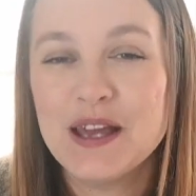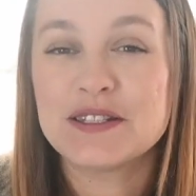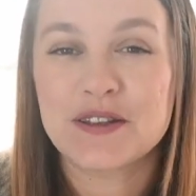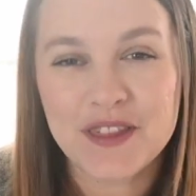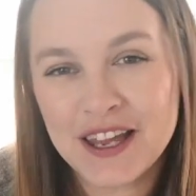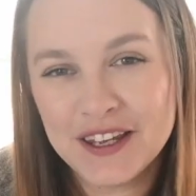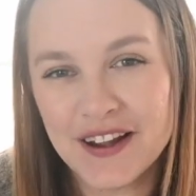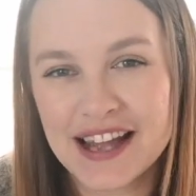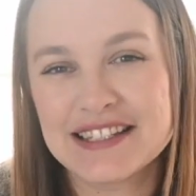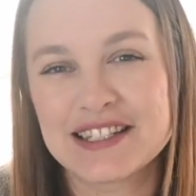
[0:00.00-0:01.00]
So thank you
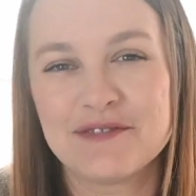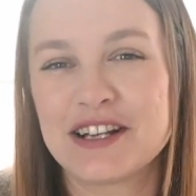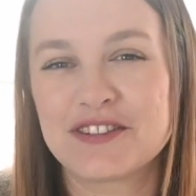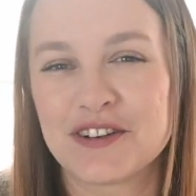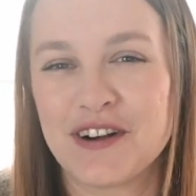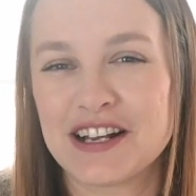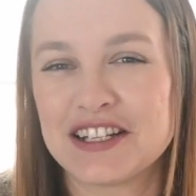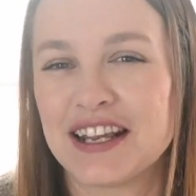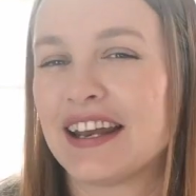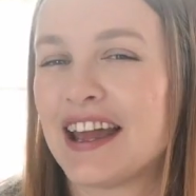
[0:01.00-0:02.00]
guys so much for
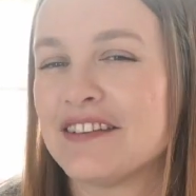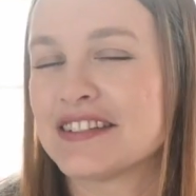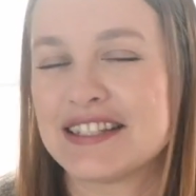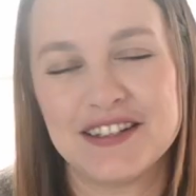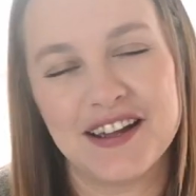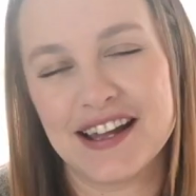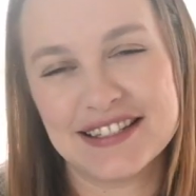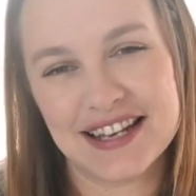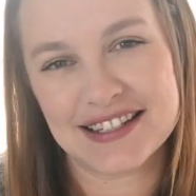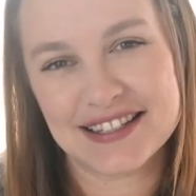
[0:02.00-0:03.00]
watching, and I will see you
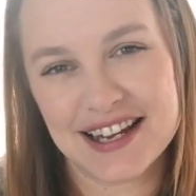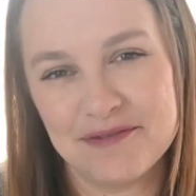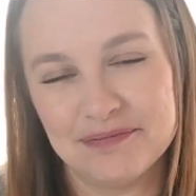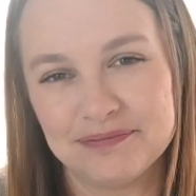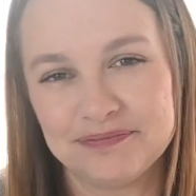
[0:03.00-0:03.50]
guys next time.